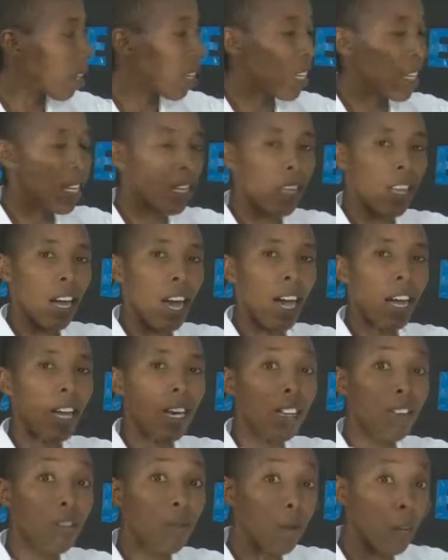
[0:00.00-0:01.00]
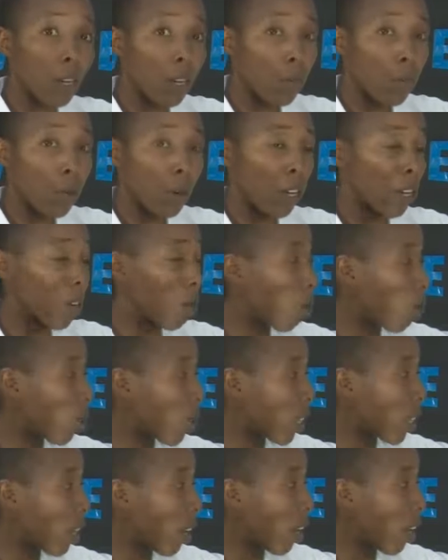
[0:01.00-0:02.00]
It is highly soluble in
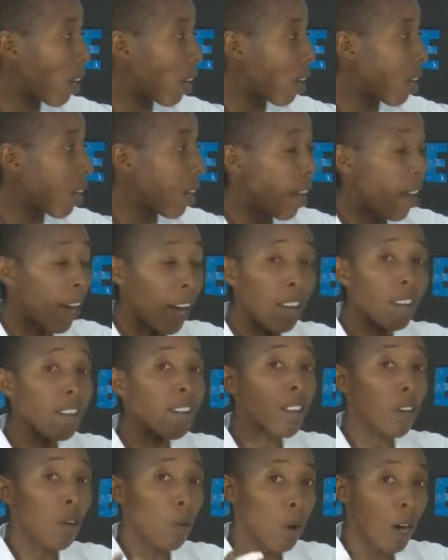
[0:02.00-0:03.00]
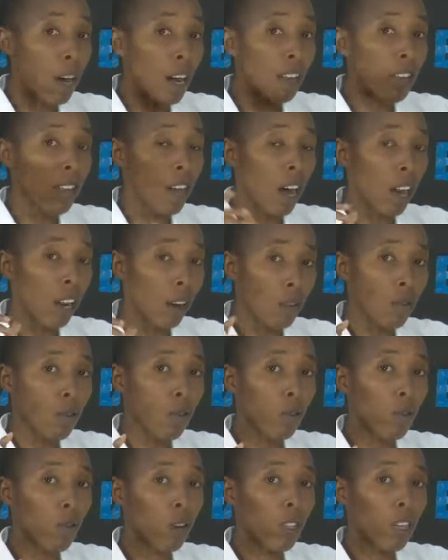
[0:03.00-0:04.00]
water, hence requires a lot
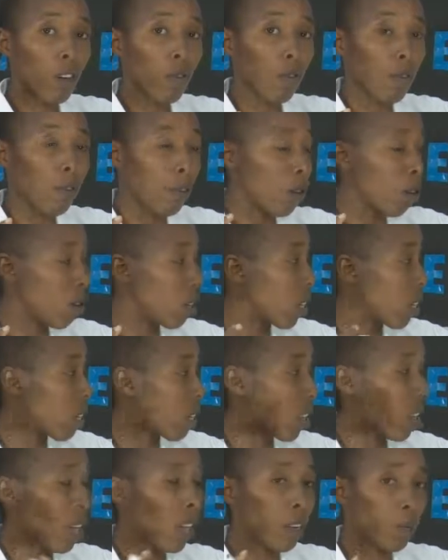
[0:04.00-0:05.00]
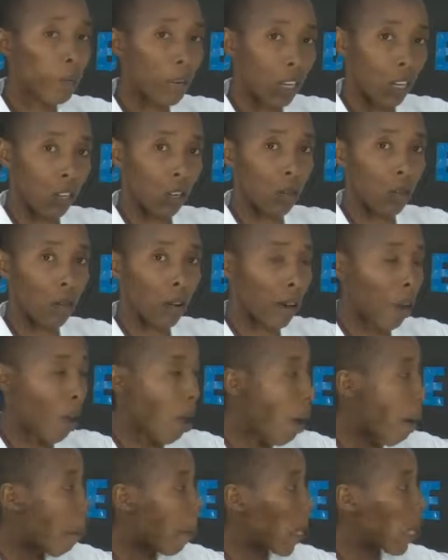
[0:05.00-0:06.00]
of water for its elimination.
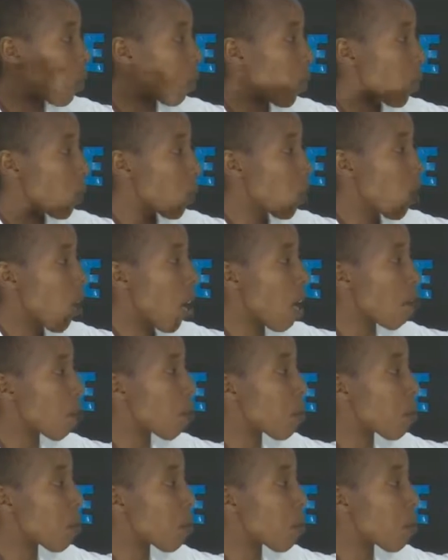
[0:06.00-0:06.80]
But when you have